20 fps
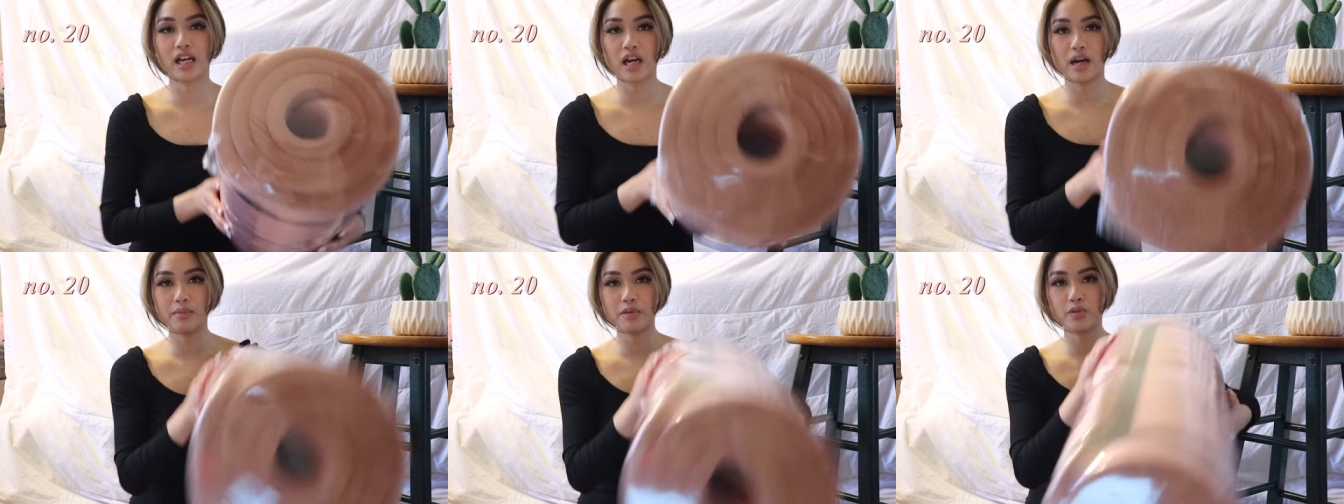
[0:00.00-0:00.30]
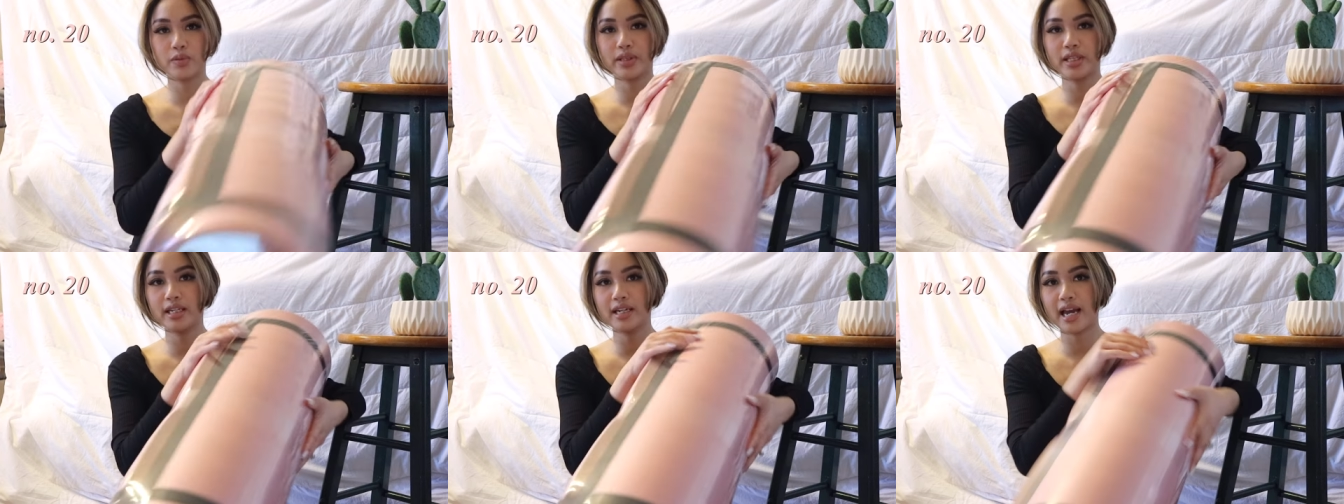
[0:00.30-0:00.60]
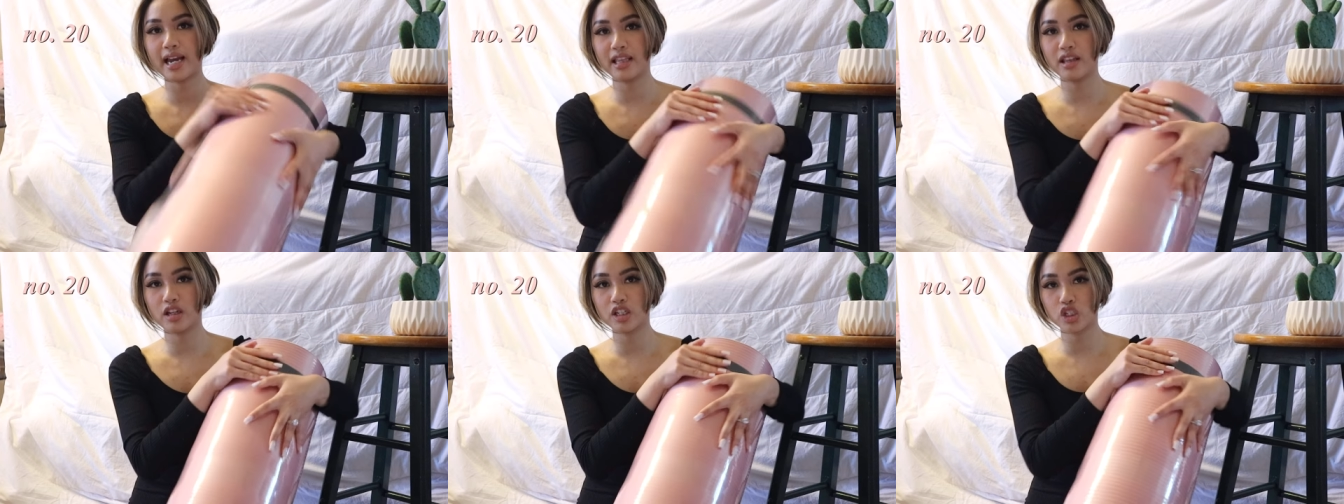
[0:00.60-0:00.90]
comes with a
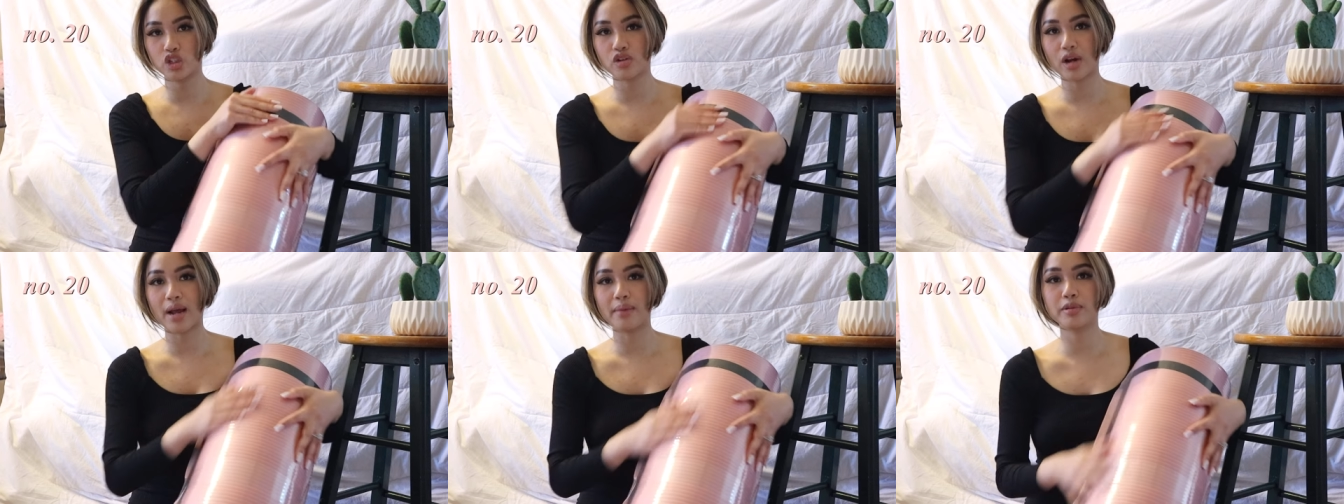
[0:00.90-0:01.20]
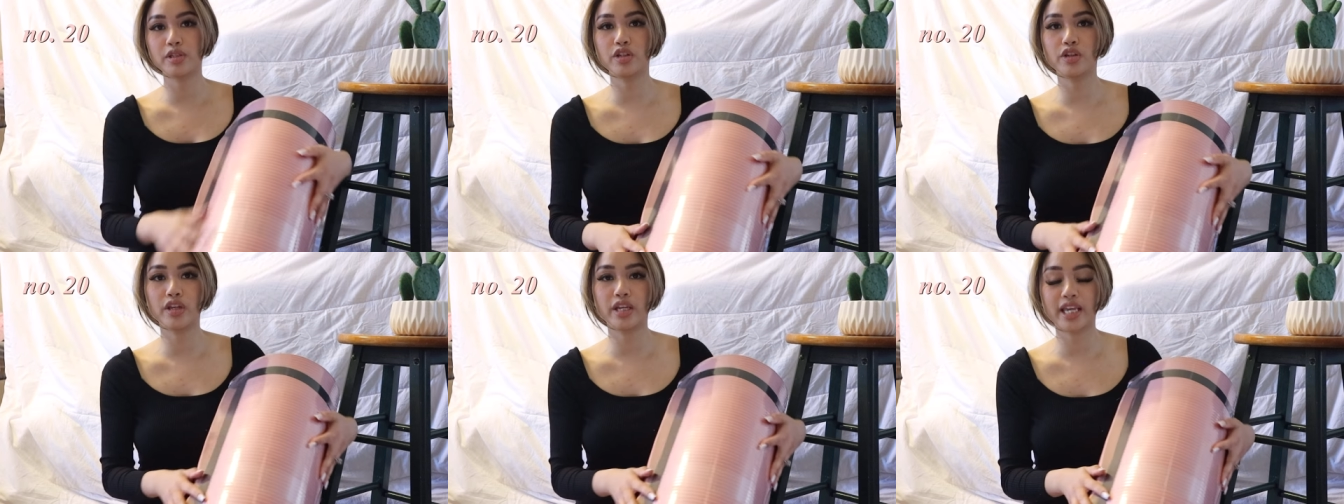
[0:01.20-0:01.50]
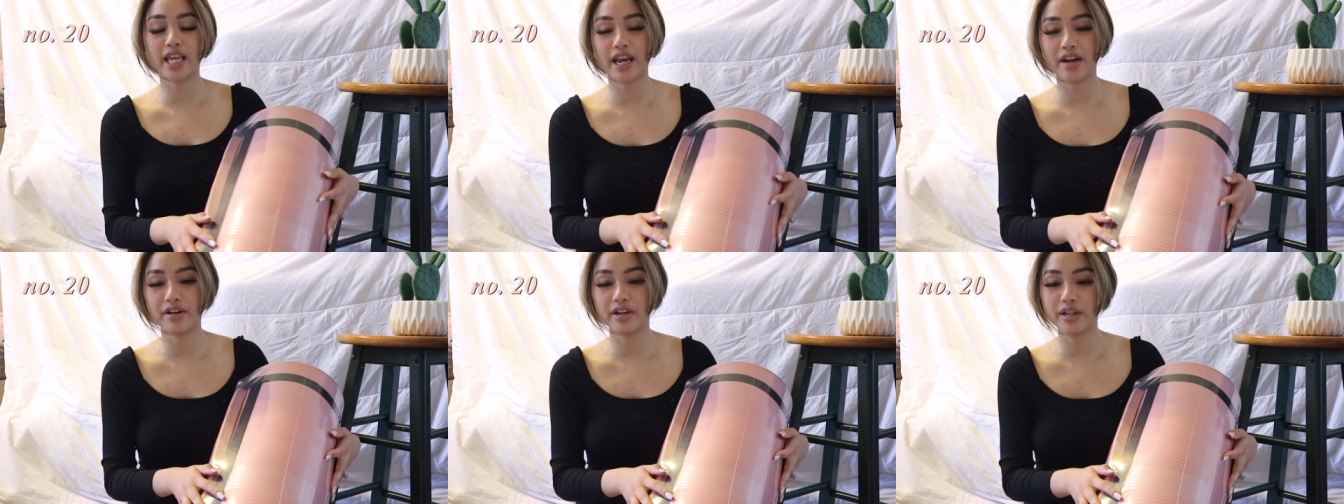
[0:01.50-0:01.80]
nylon strap so you can
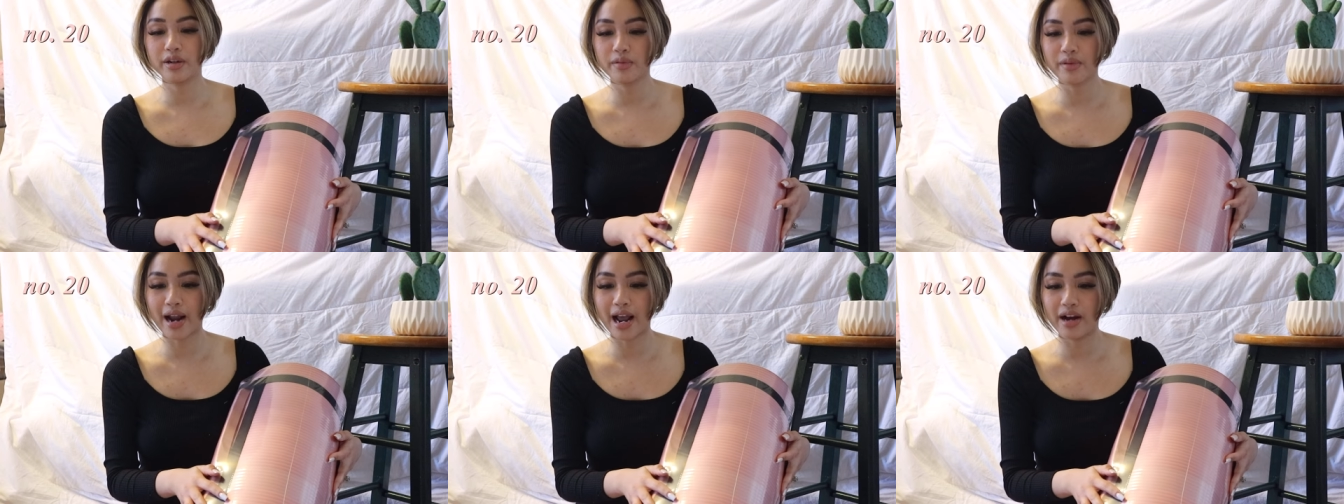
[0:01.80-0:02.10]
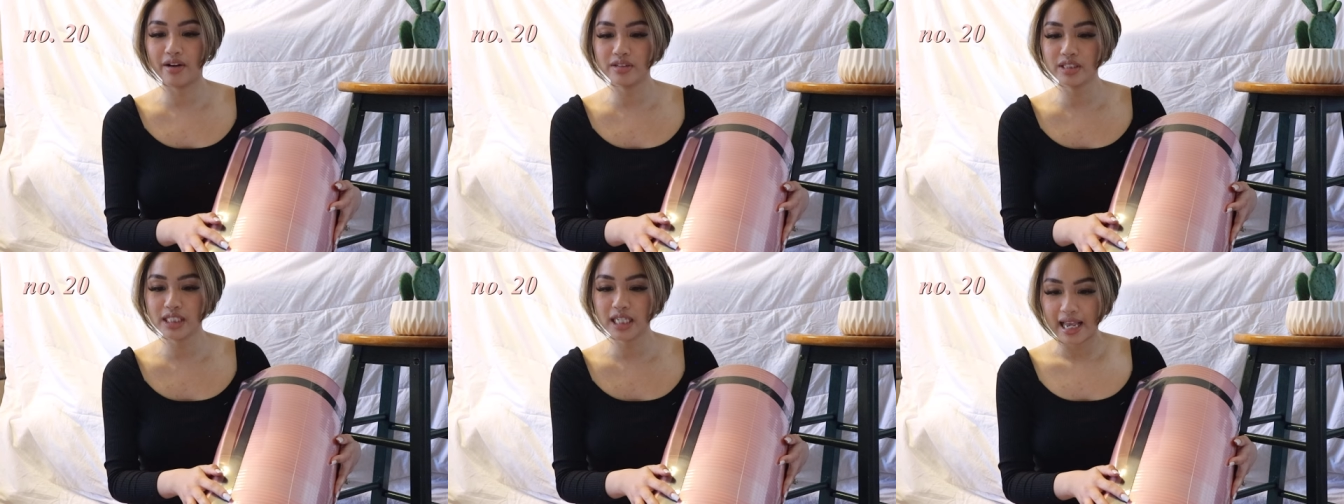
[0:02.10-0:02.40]
carry it around